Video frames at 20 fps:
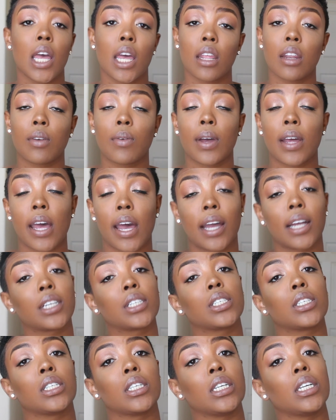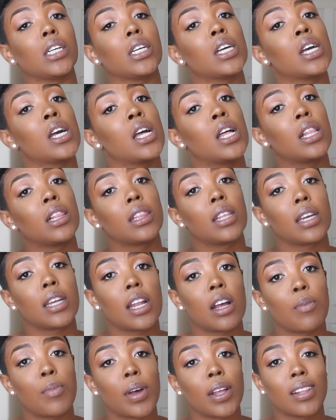and it would actually lay
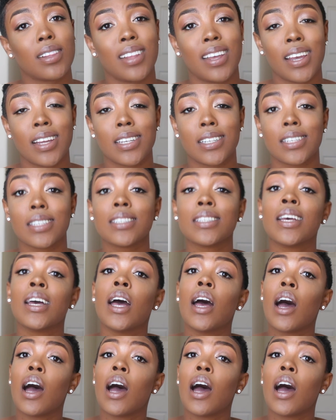down my edges.